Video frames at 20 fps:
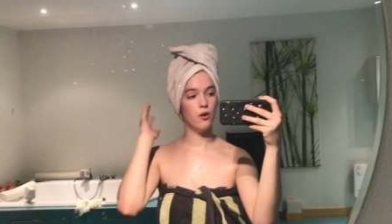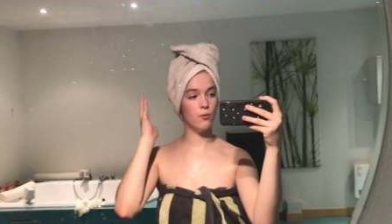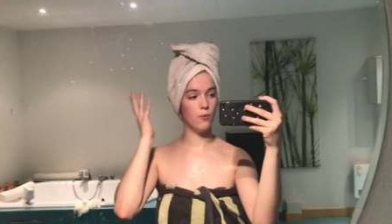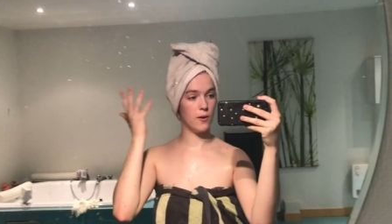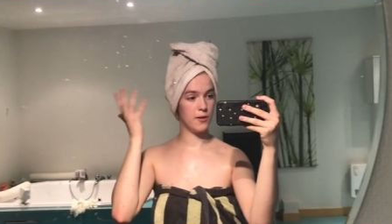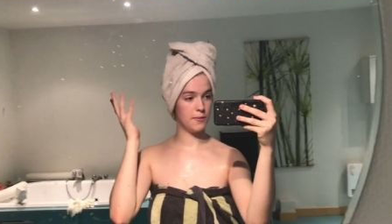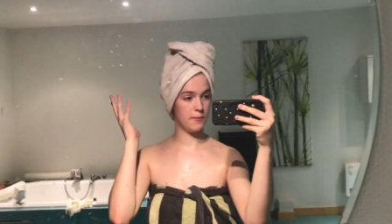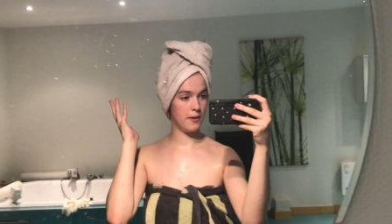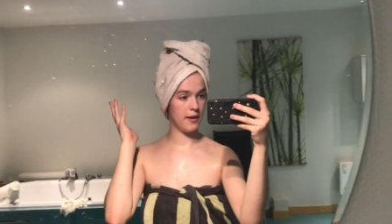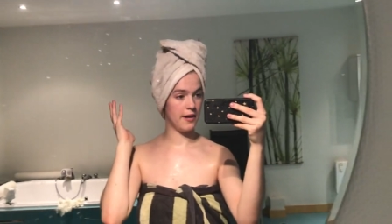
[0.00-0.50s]

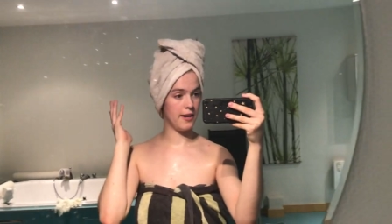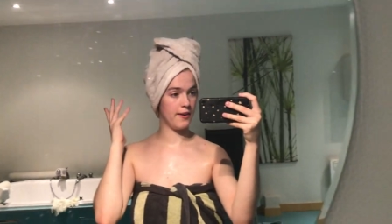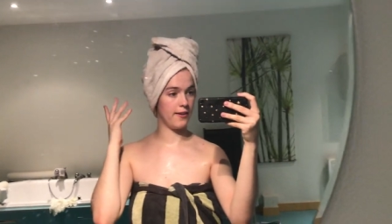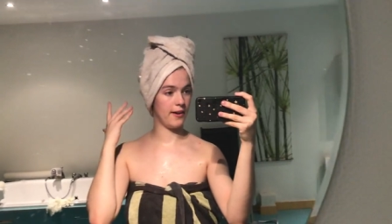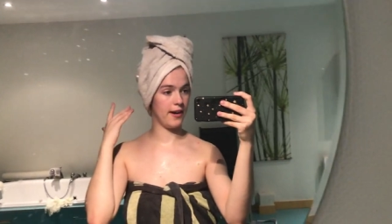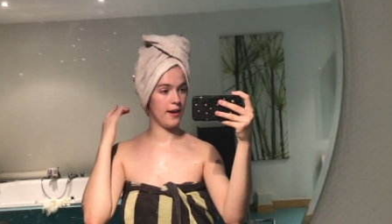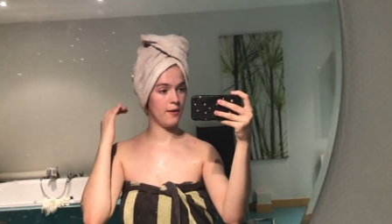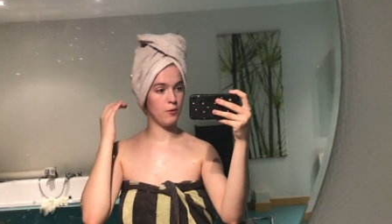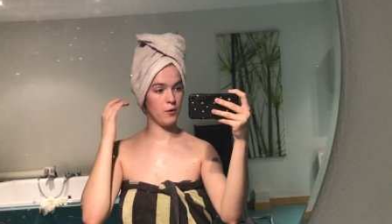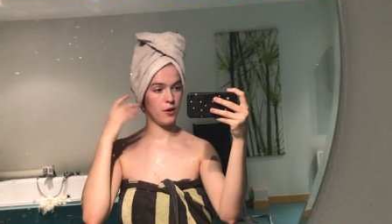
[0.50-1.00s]
washed my hair
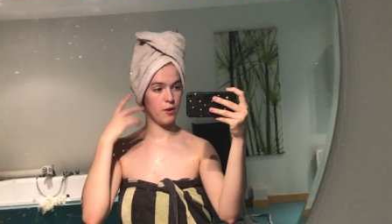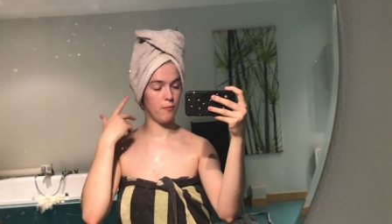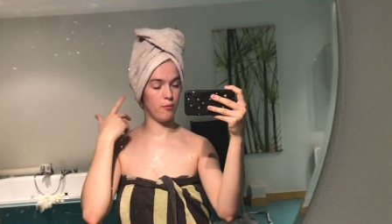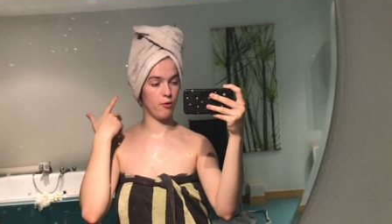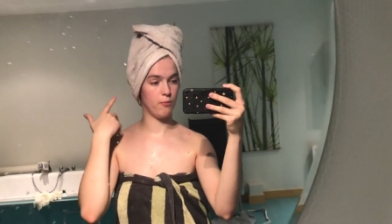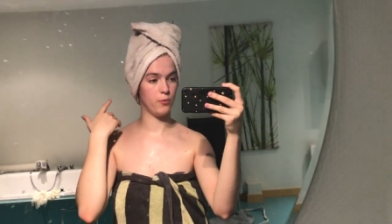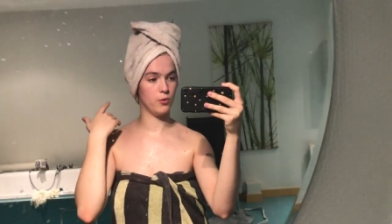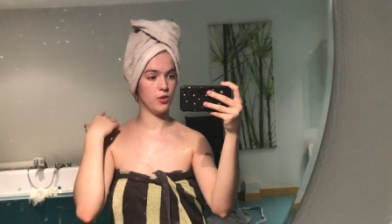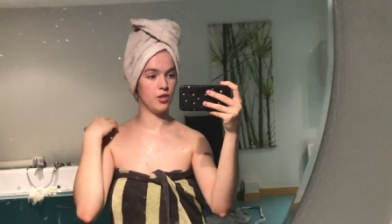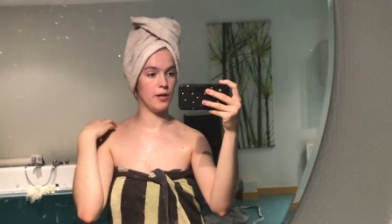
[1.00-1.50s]
again with the
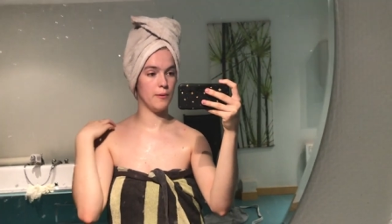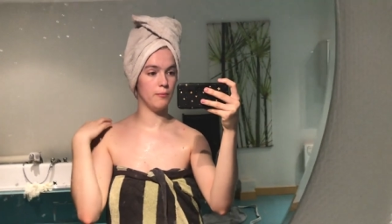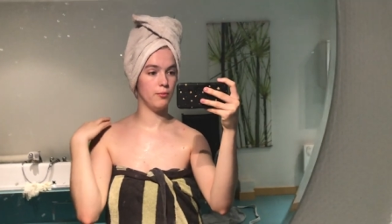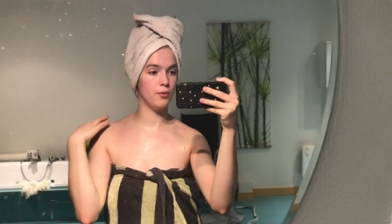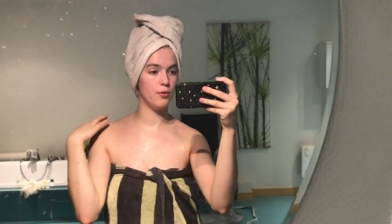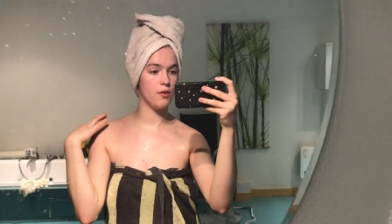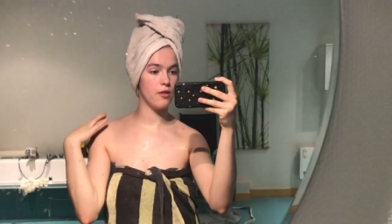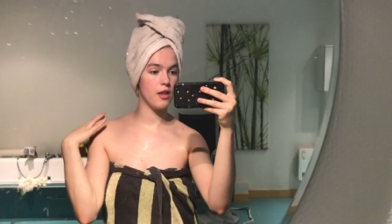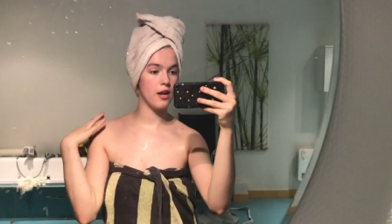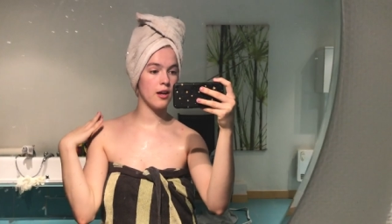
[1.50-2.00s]
purple
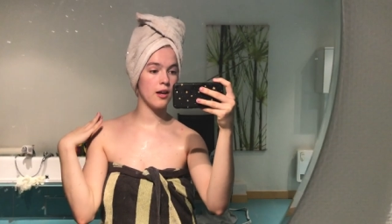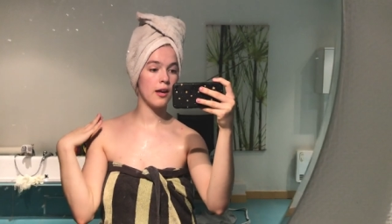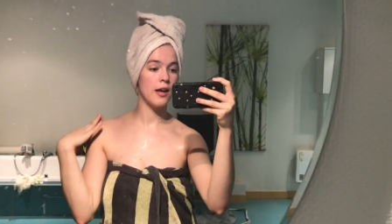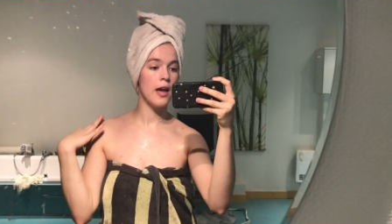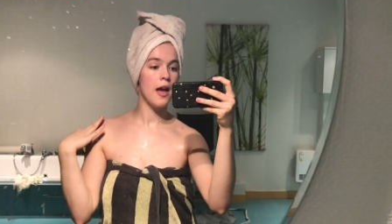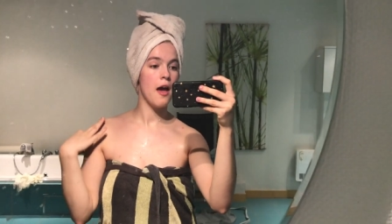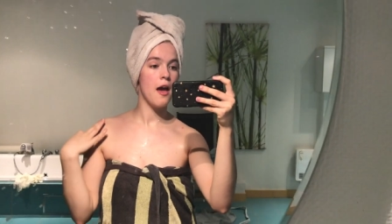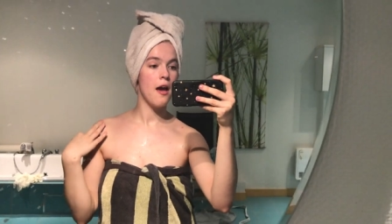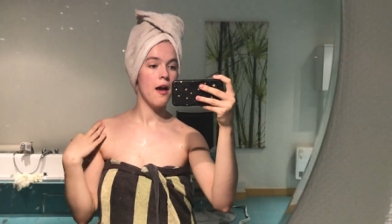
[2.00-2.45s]
shampoo thing.